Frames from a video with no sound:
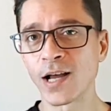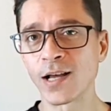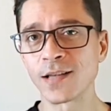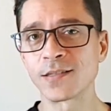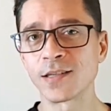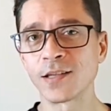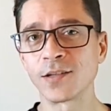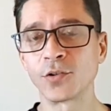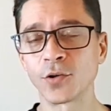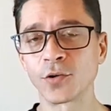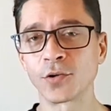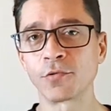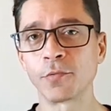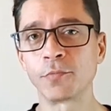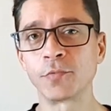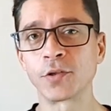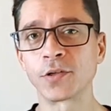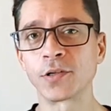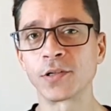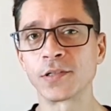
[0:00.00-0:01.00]
asset or
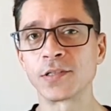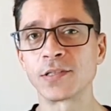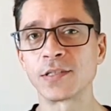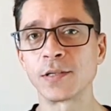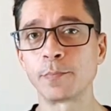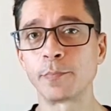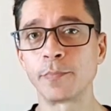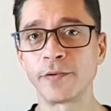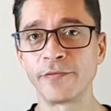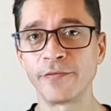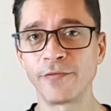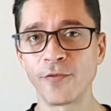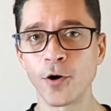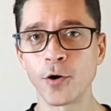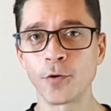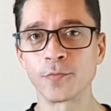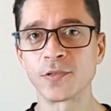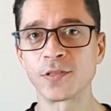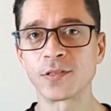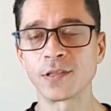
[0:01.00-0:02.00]
cryptocurrency
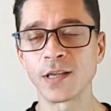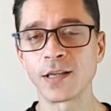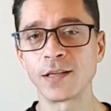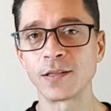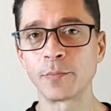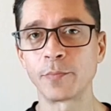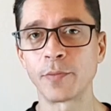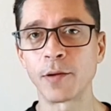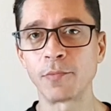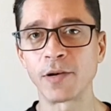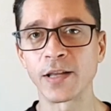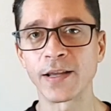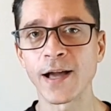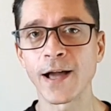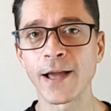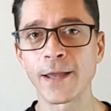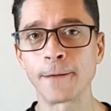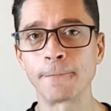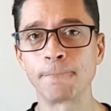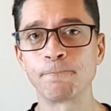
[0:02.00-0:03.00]
performs in the public
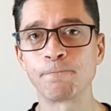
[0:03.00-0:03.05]
eye.